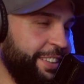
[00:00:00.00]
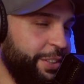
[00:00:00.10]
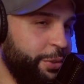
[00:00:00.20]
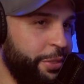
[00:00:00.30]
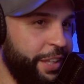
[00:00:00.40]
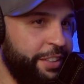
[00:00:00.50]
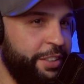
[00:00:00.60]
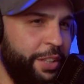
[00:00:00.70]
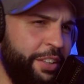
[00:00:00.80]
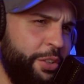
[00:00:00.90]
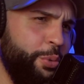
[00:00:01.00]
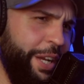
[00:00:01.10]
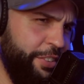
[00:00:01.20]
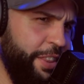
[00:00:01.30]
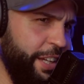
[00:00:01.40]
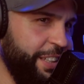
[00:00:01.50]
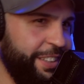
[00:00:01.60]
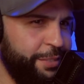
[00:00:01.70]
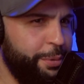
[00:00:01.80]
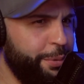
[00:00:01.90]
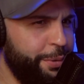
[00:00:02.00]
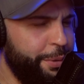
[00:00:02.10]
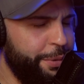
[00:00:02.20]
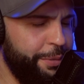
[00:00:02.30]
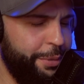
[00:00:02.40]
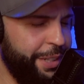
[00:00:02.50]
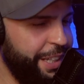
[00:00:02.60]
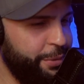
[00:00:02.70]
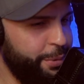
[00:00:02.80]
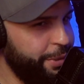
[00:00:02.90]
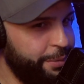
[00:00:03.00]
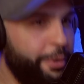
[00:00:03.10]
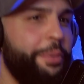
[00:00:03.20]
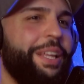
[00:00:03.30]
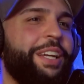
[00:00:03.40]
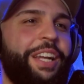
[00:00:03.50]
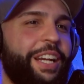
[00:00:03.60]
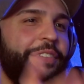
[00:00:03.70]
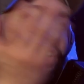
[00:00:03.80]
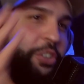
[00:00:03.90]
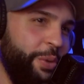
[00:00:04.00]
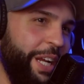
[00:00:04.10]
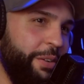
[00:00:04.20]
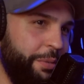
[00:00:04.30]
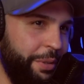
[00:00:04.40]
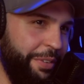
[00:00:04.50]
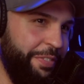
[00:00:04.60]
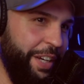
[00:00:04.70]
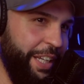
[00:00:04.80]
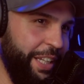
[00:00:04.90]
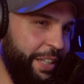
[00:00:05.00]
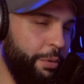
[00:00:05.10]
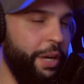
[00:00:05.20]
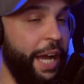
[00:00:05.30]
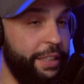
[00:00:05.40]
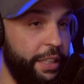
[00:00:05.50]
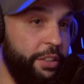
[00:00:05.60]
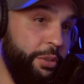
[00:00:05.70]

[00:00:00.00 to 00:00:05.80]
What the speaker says: It's a new age thing because we were kids. We couldn't even drink when we were fucking. Well, I did.